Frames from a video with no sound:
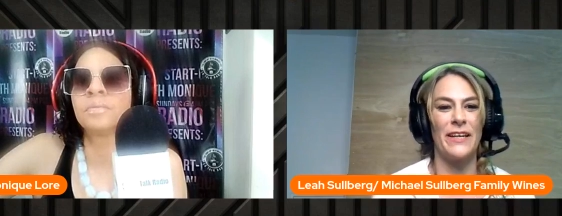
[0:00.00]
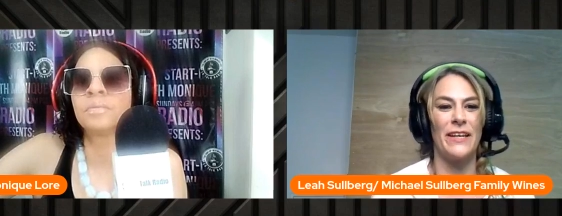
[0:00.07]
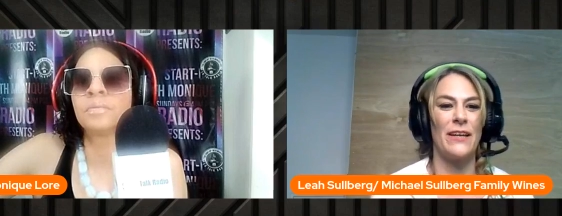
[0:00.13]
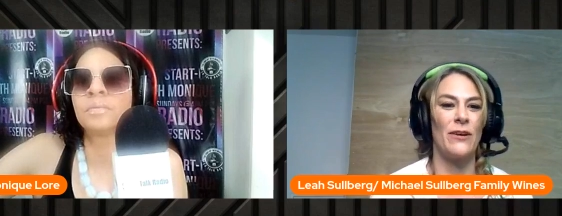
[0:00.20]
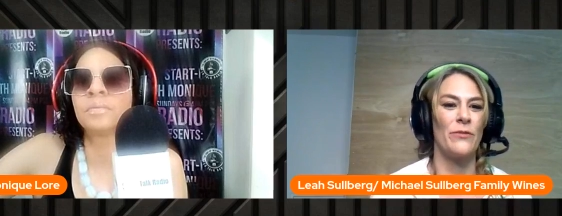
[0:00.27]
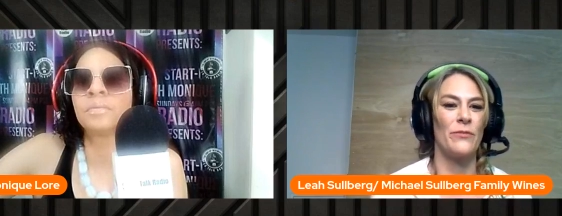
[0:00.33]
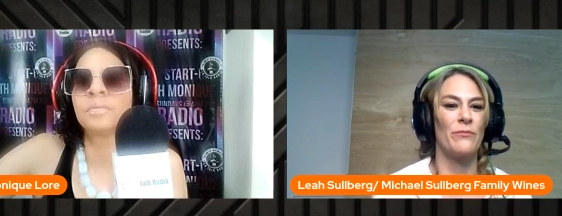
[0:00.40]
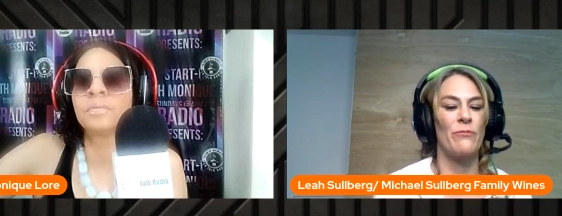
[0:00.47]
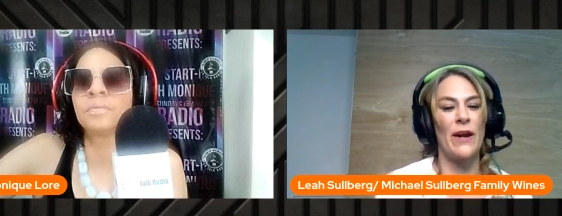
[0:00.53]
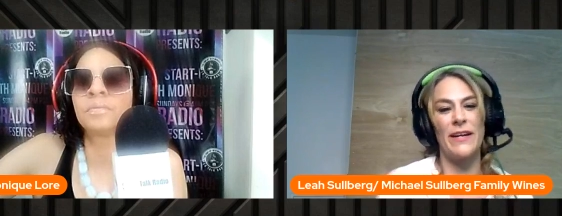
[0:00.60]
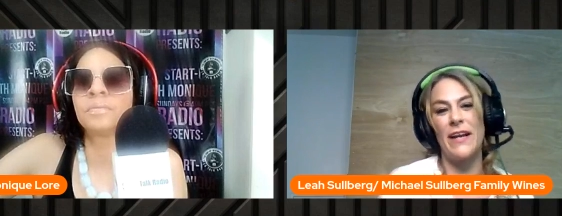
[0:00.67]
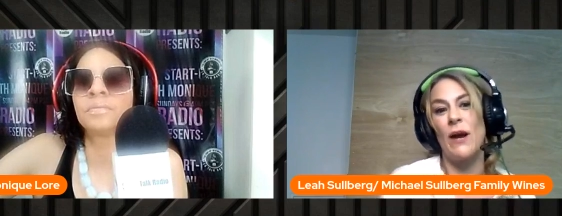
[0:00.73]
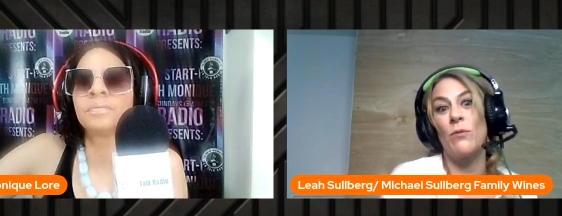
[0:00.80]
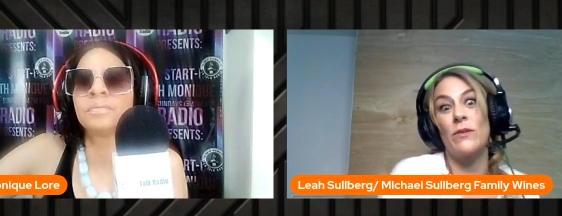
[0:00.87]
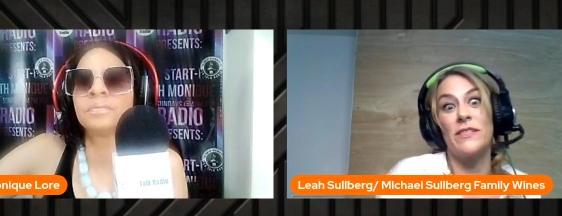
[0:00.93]
Speaker 1: You know, right
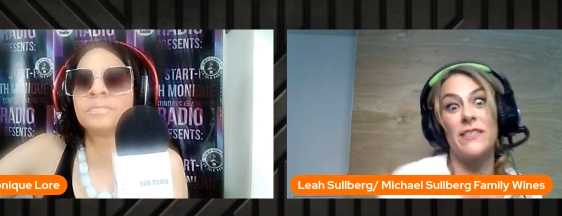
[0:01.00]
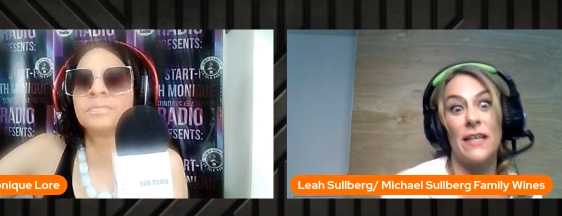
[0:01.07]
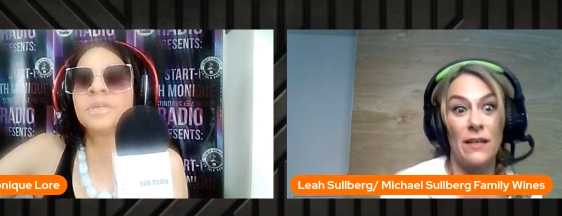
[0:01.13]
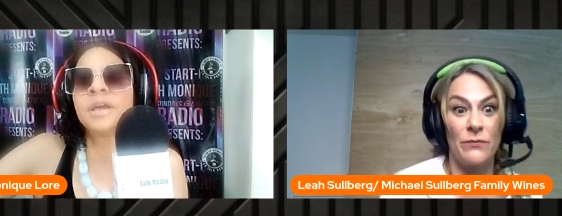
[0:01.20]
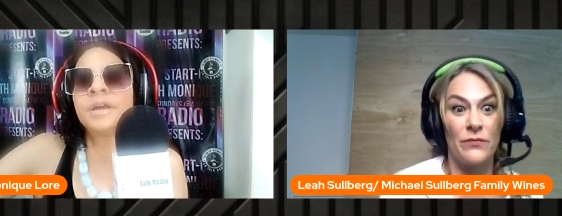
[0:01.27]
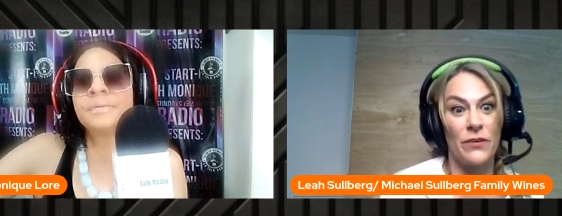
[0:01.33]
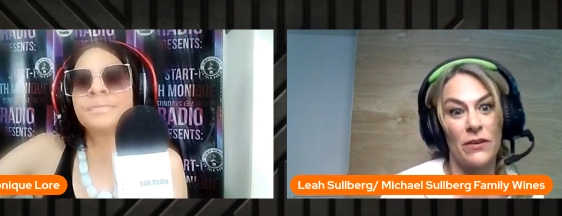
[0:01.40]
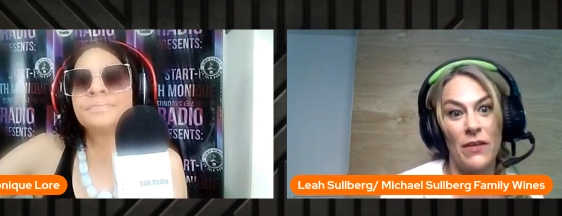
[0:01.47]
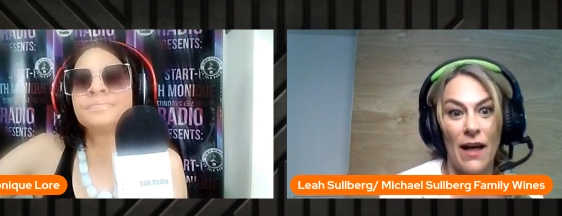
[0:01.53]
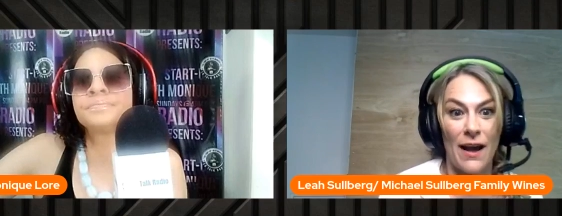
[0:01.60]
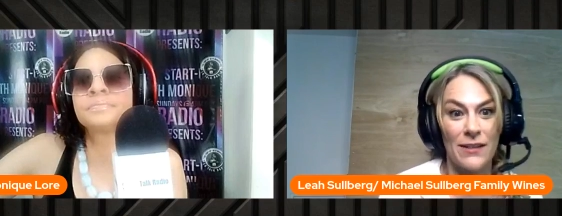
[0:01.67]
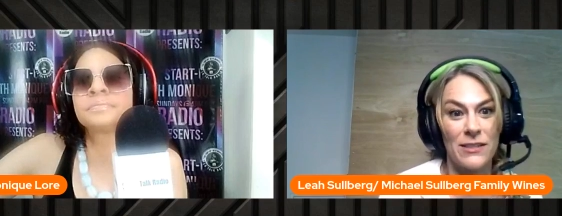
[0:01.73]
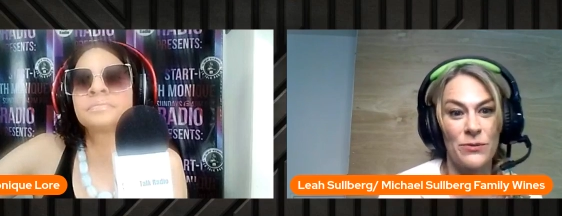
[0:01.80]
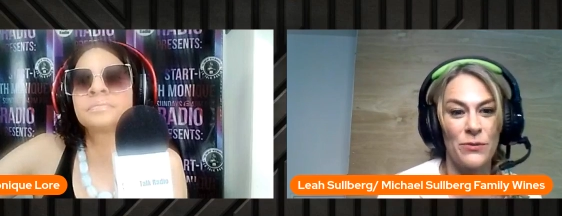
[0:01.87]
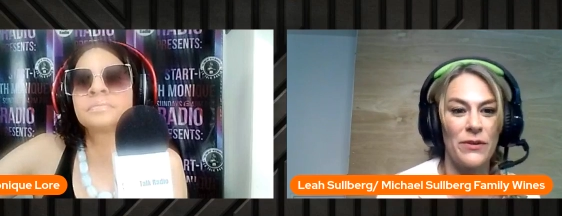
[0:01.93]
now we're set up for
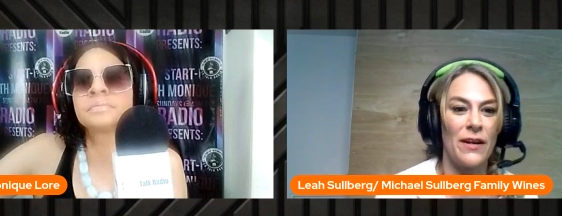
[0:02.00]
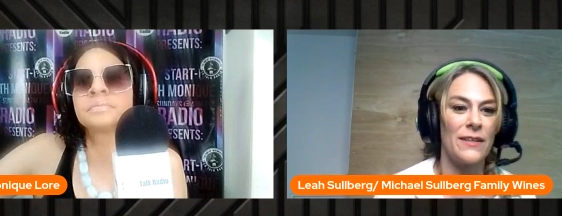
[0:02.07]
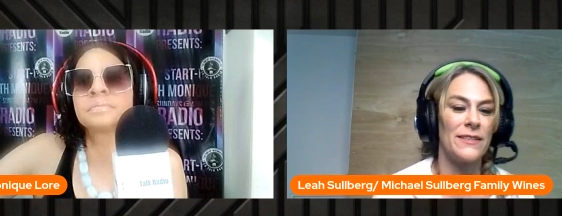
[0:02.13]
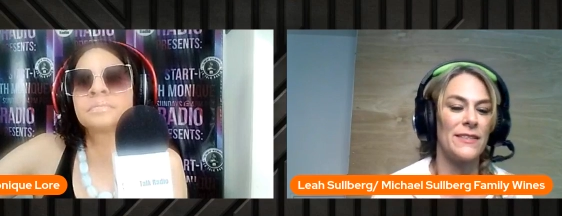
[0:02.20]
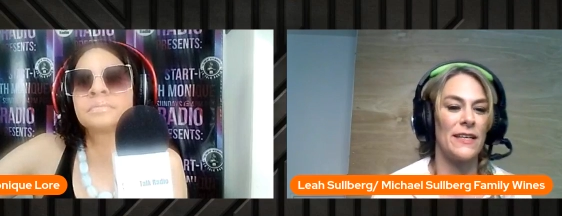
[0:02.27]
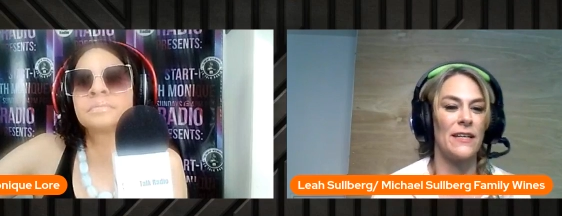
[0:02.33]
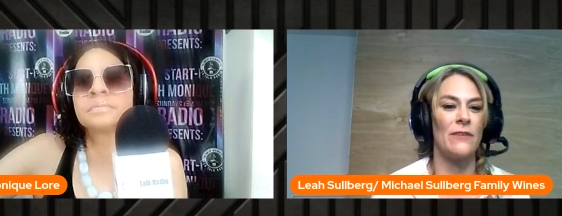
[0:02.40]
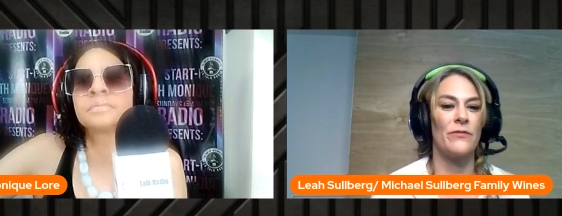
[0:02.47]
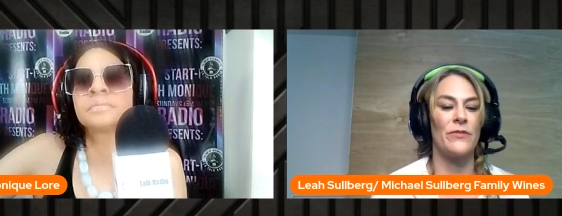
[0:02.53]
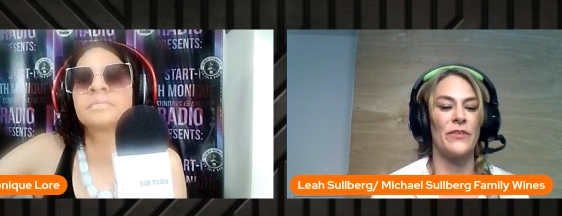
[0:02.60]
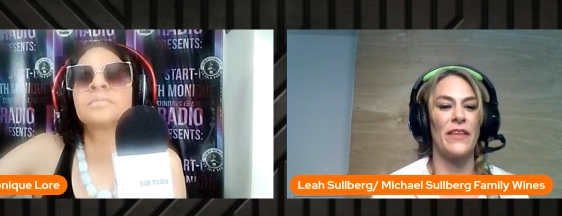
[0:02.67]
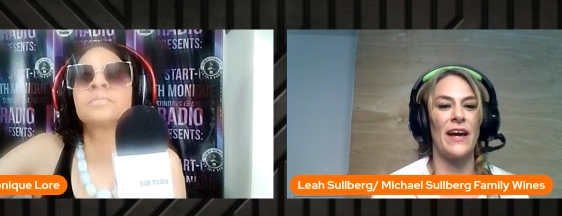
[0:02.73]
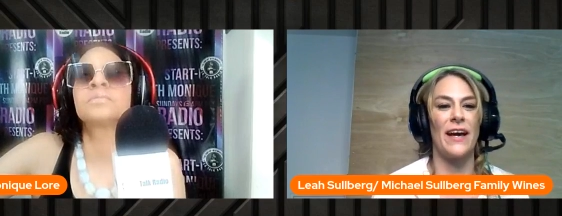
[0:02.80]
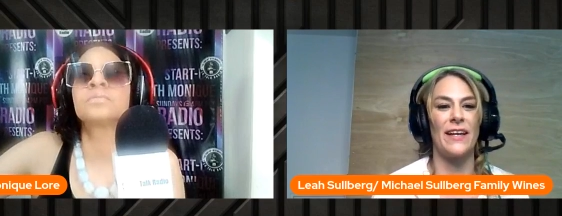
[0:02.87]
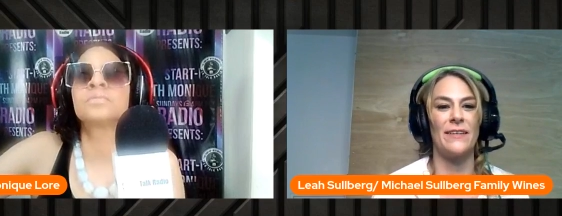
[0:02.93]
glass. We're not set up for
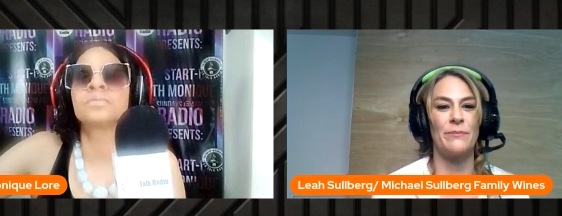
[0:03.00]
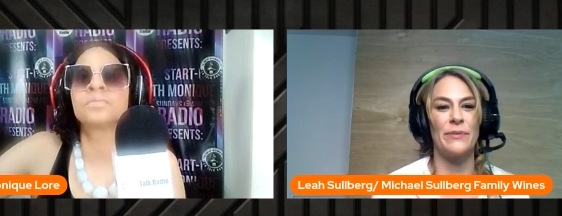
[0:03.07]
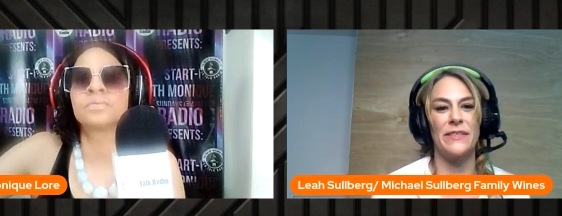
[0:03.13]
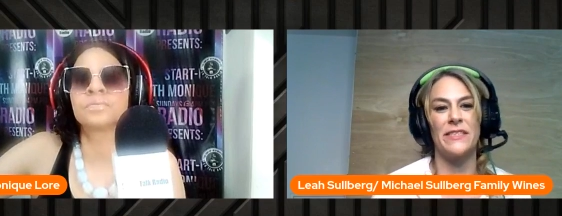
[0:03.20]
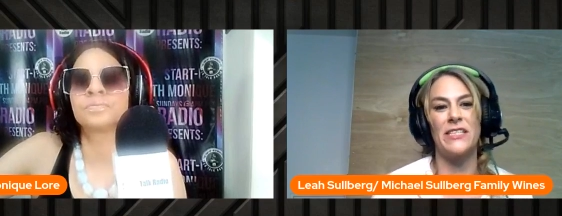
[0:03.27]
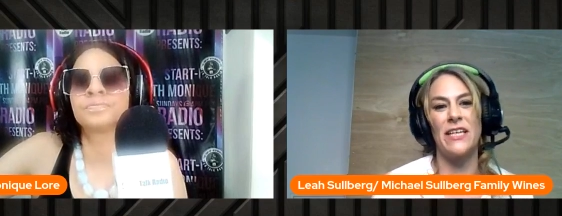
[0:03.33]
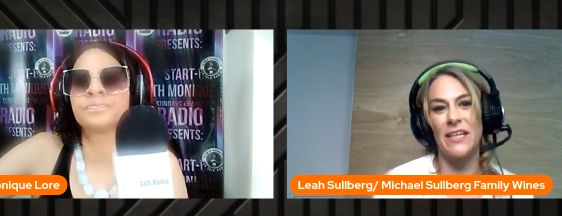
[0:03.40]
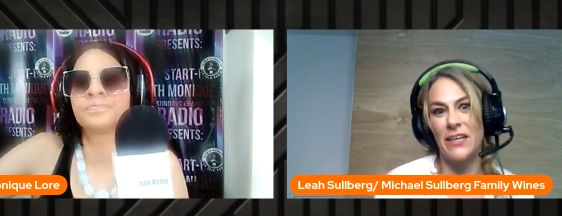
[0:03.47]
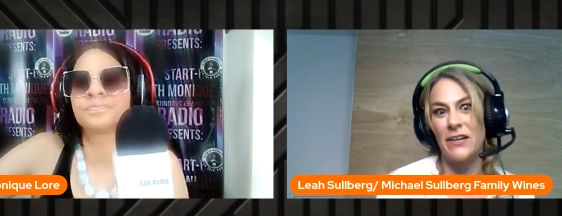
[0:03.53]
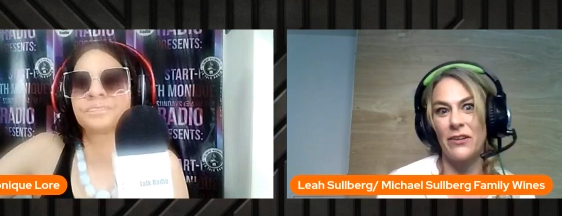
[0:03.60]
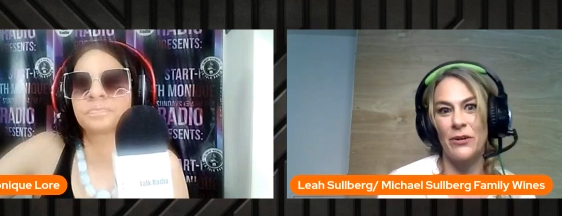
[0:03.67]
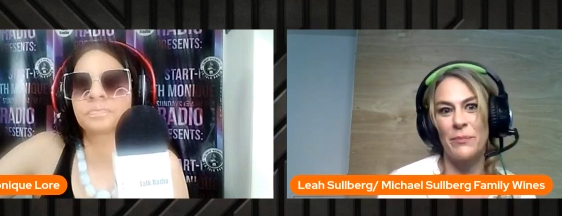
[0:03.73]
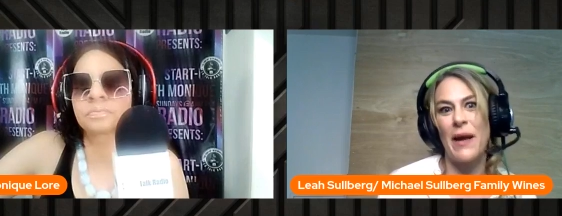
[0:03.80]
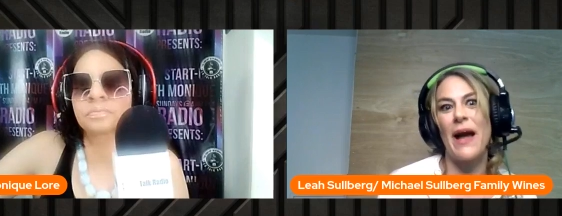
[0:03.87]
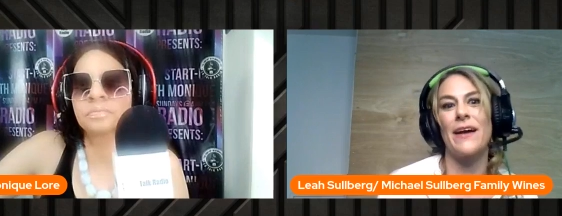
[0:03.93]
that
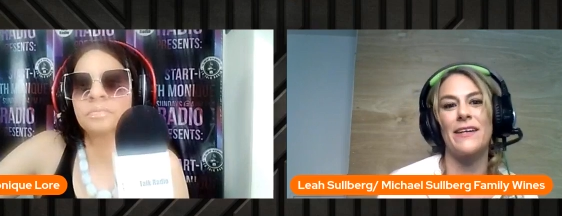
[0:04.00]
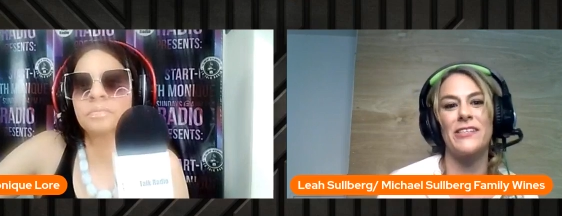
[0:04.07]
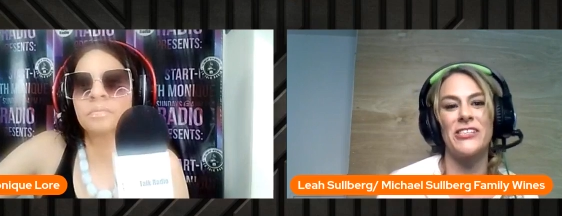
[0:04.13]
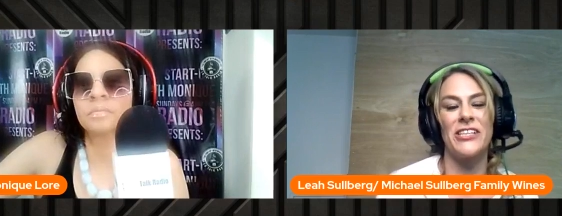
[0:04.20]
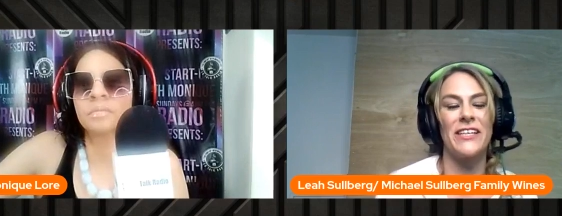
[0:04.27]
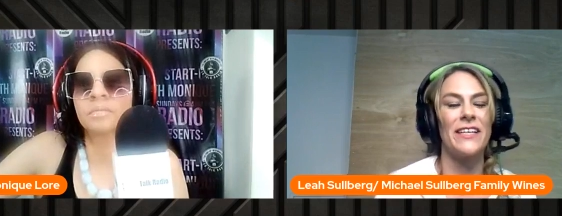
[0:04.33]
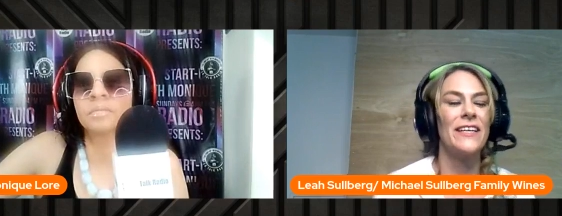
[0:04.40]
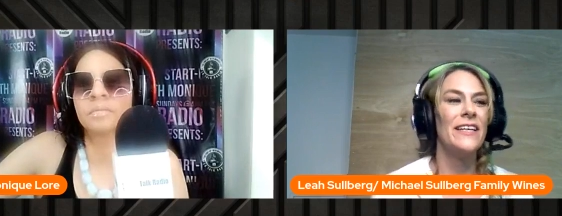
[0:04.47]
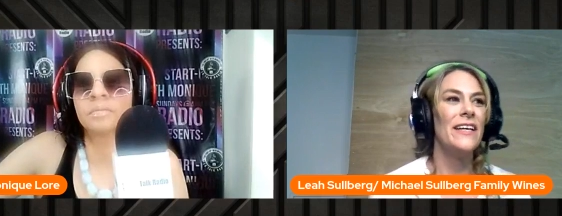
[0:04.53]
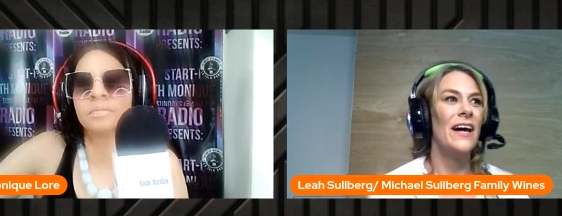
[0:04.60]
particular packaging.